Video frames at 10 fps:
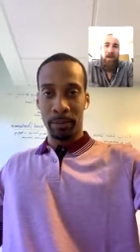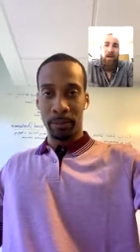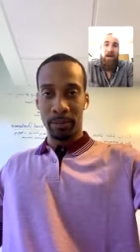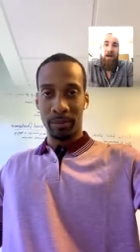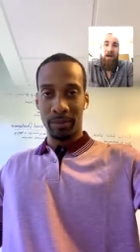
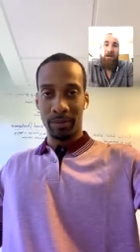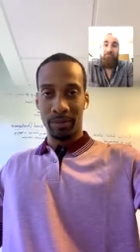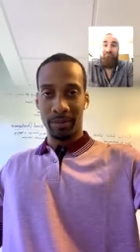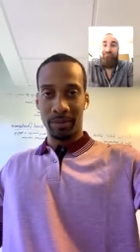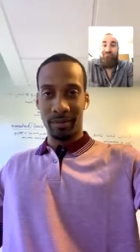
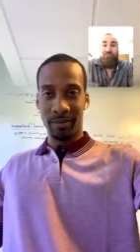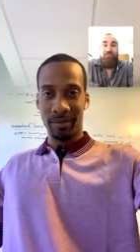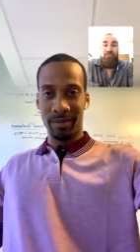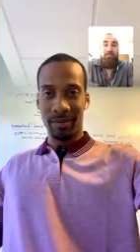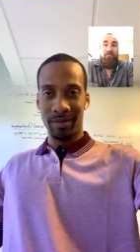um,
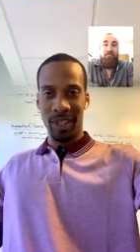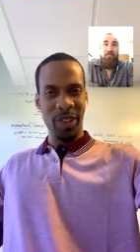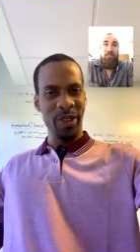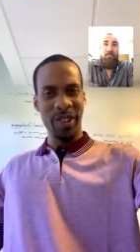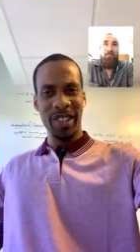do
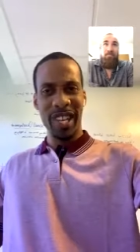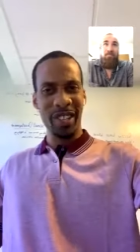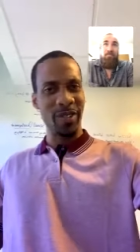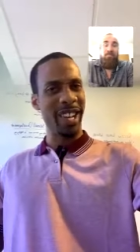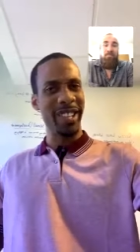you know that?
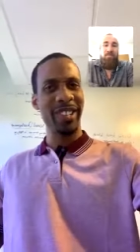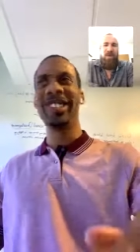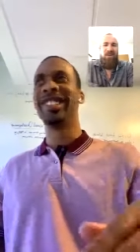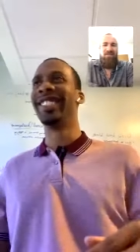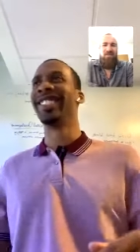Do I? Know I
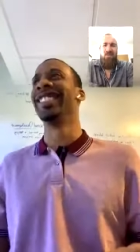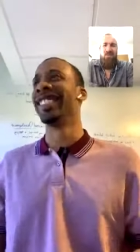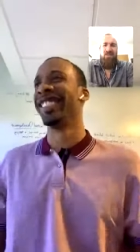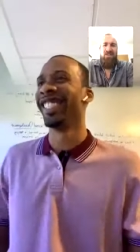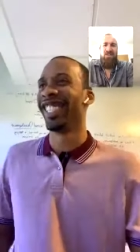don't know what my
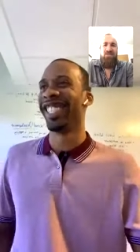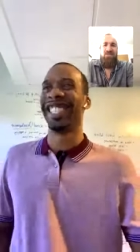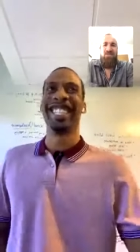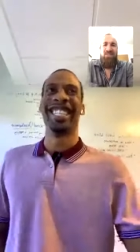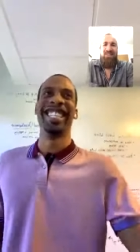job is. It would.